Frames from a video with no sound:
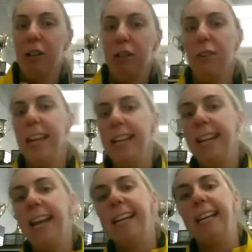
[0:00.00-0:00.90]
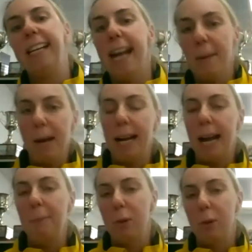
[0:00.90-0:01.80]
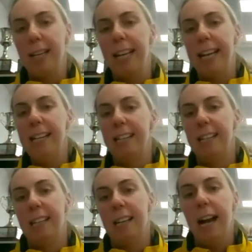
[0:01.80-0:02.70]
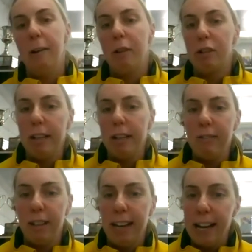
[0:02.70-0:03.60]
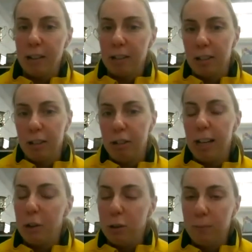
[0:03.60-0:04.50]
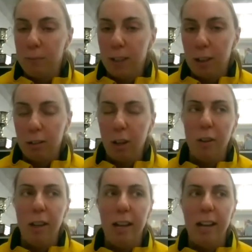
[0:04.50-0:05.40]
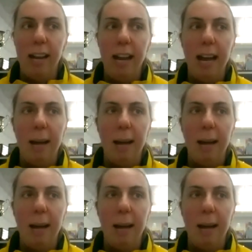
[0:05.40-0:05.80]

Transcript: so then they can get back up quickly and retrieve the next shadow. So the